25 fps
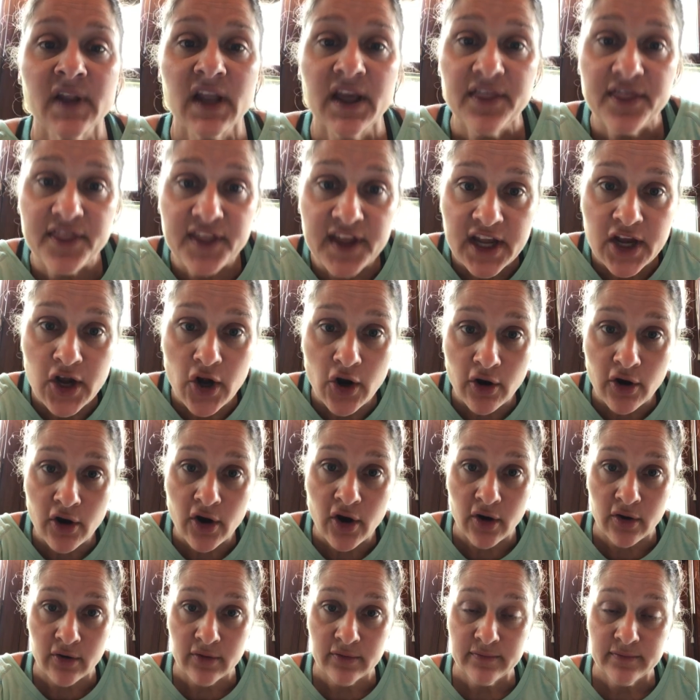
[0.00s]
The
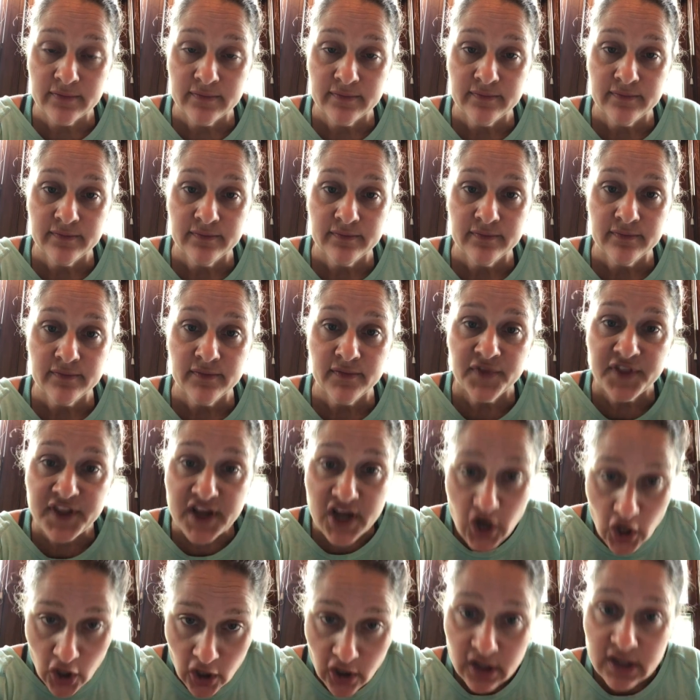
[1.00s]
girl. The
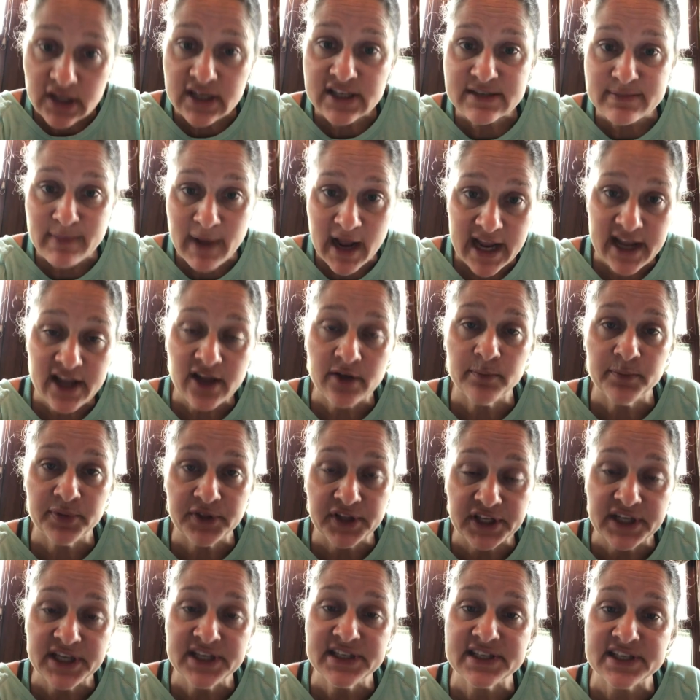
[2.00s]
girl is my
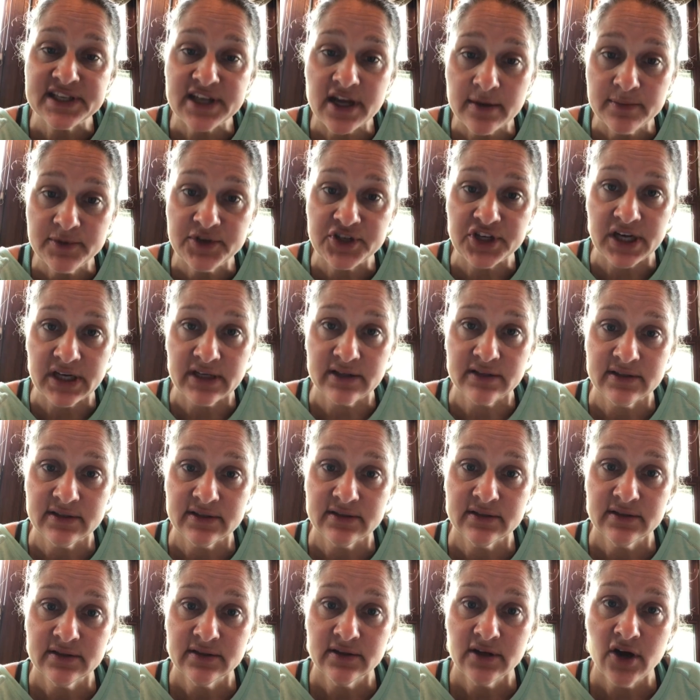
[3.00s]
complete subject,
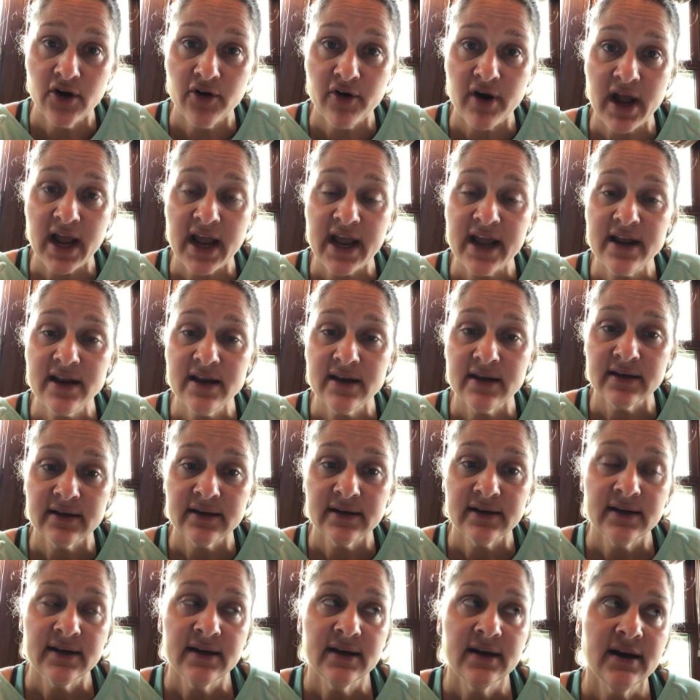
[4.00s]
all right?
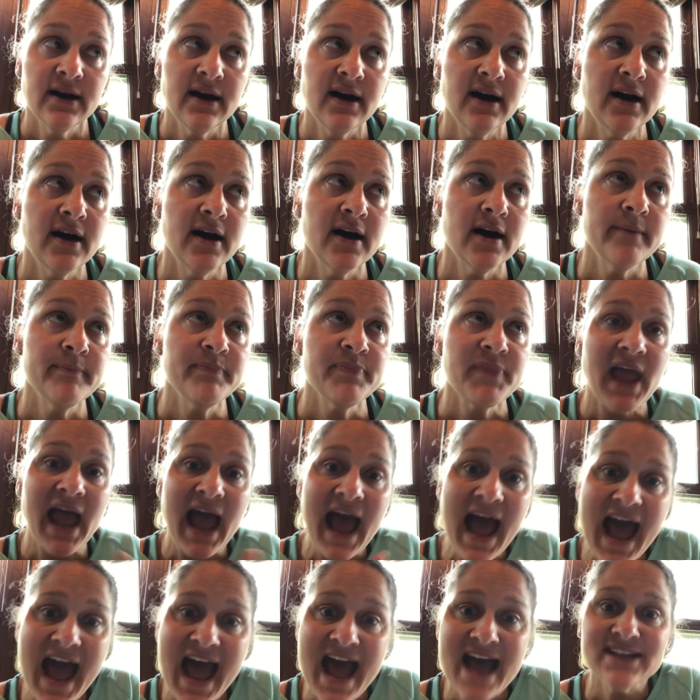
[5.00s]

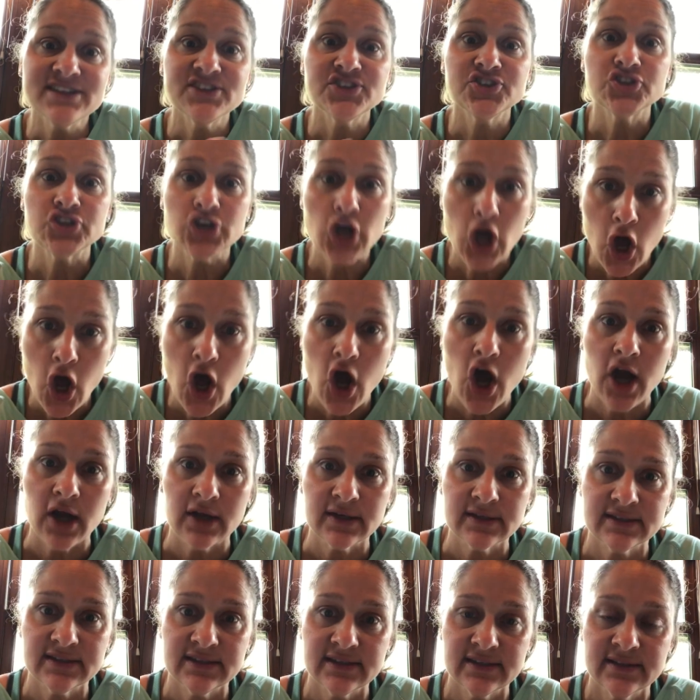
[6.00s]
Has
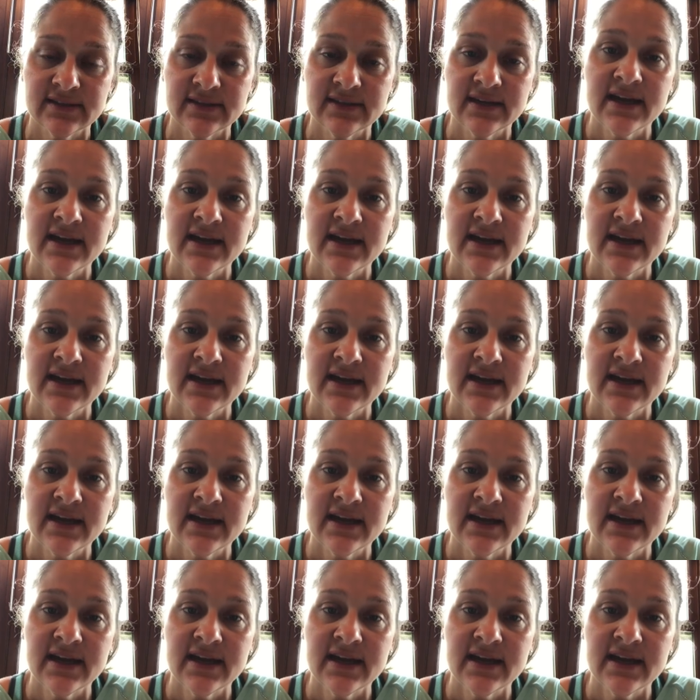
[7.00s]
talked.